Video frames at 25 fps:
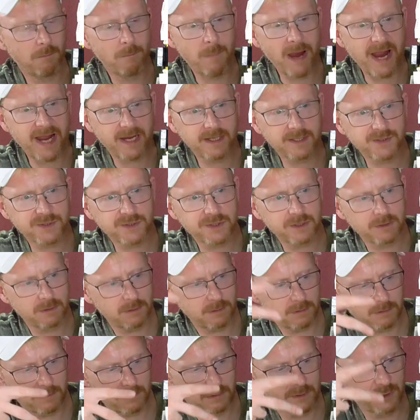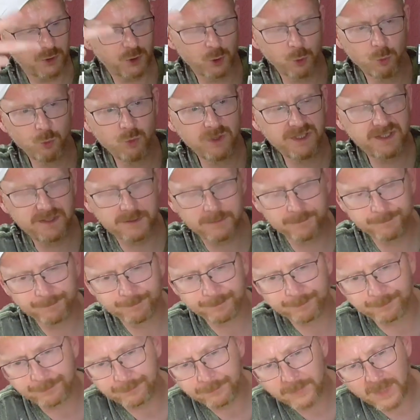mechs, suits,
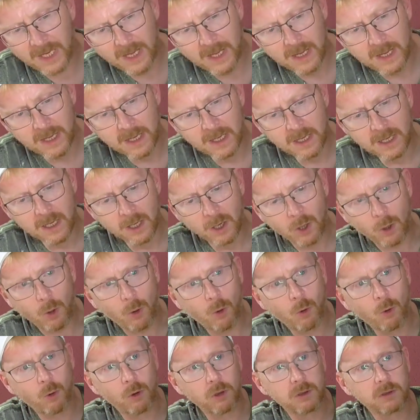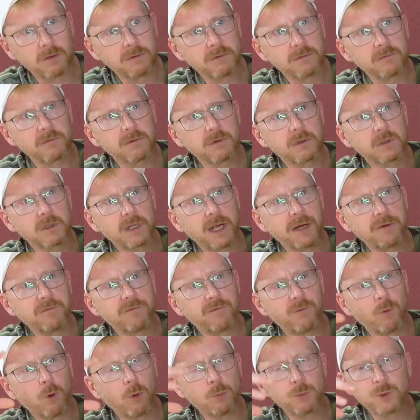or can
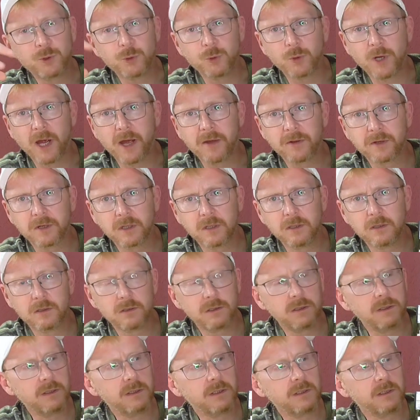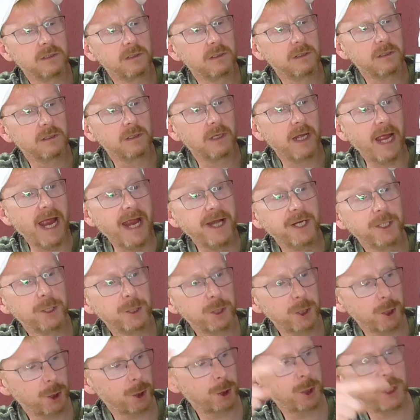form together an
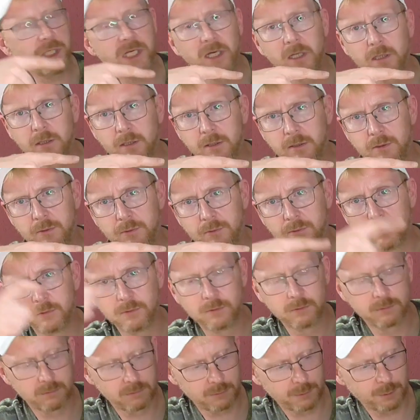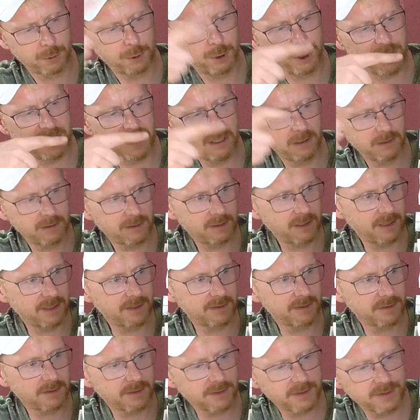energy shield to shield
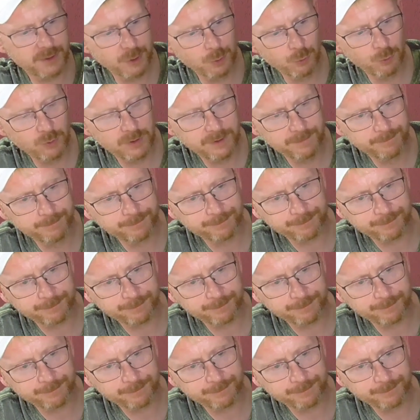this suit.